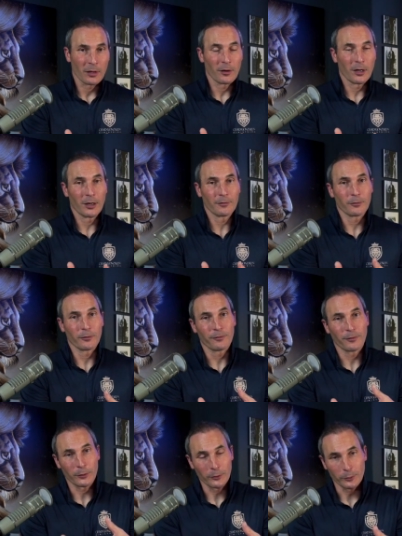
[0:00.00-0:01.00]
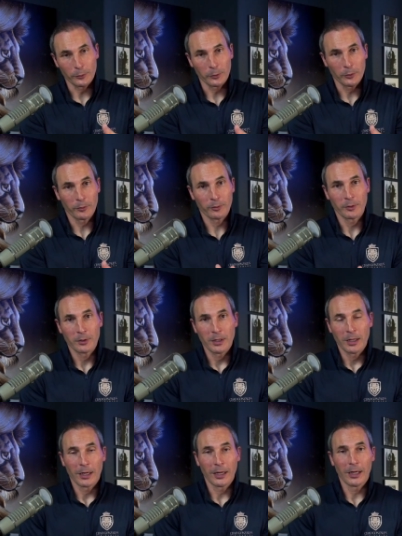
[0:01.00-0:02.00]
uh, for further growth
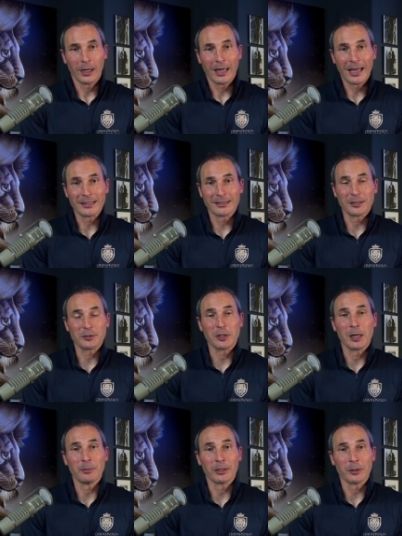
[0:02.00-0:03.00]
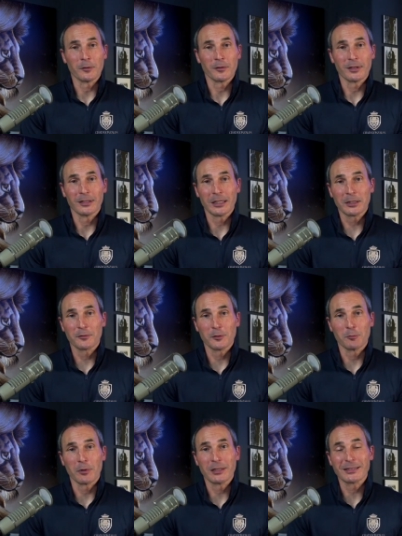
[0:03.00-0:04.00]
uh, as that's coming over the next few
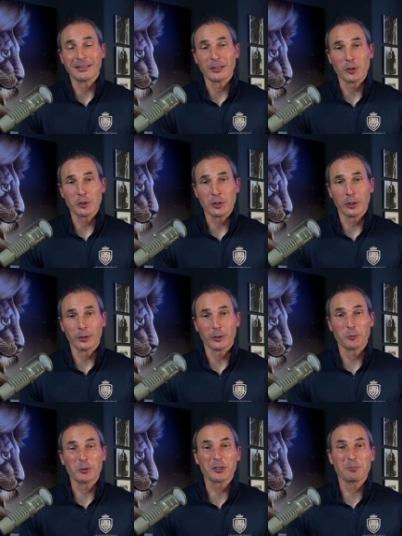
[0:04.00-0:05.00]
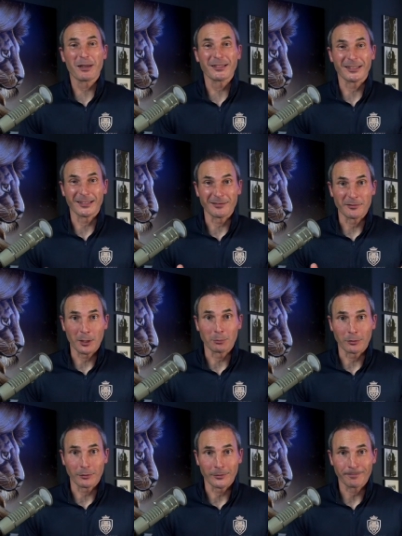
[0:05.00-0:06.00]
months in this year, because we're expecting
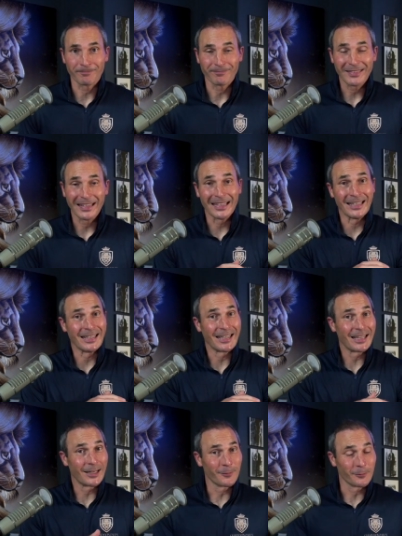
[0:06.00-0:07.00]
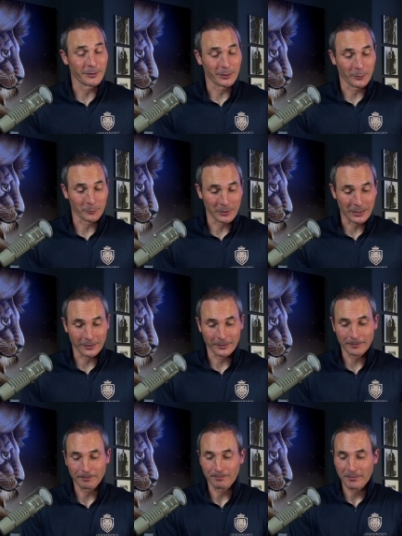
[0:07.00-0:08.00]
double in every arena.
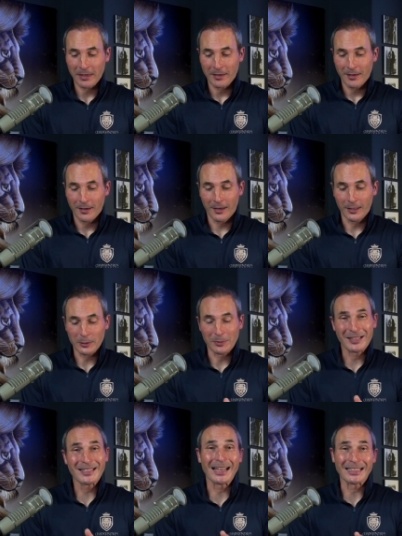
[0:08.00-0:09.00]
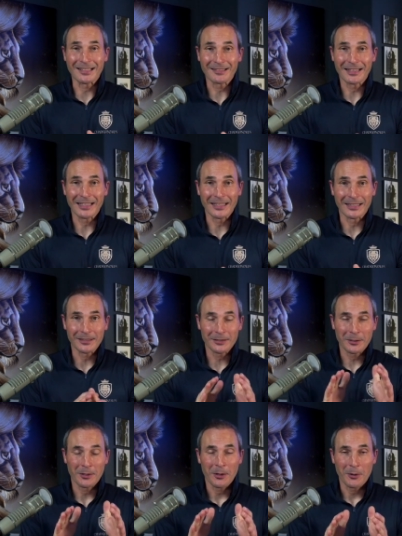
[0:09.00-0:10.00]
Uh, some exciting things
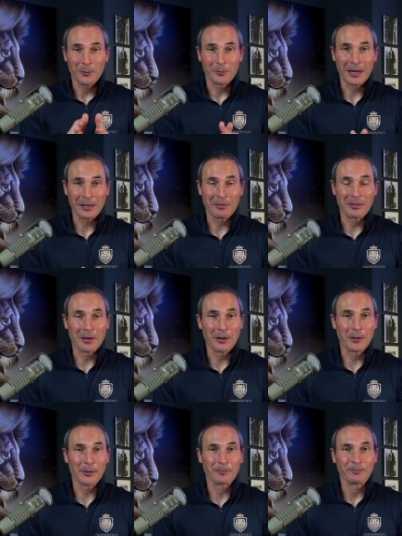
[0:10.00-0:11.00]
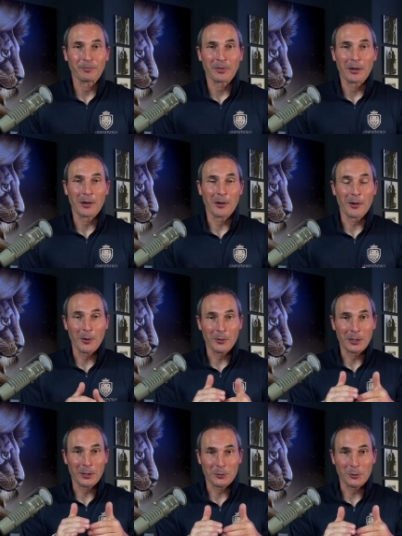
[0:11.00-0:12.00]
right there uh,
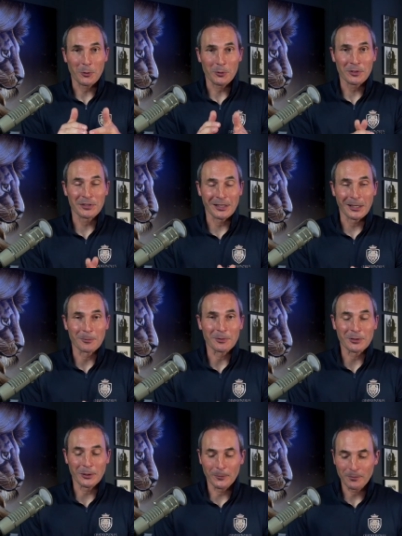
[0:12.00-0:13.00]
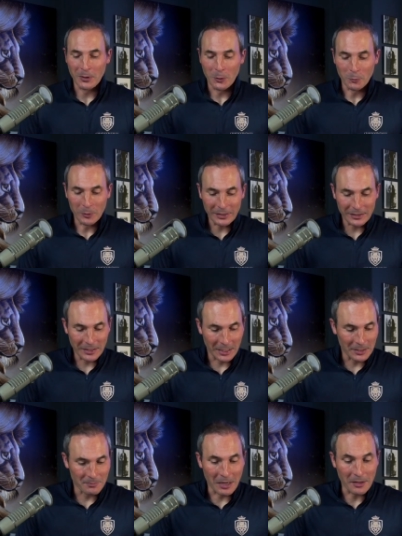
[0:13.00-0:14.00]
on our doorstep. So really
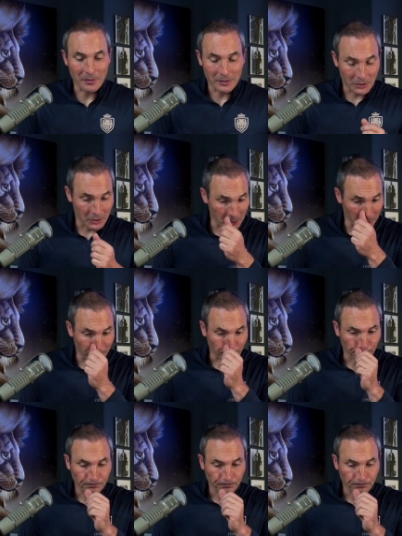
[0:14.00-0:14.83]
excited about this year.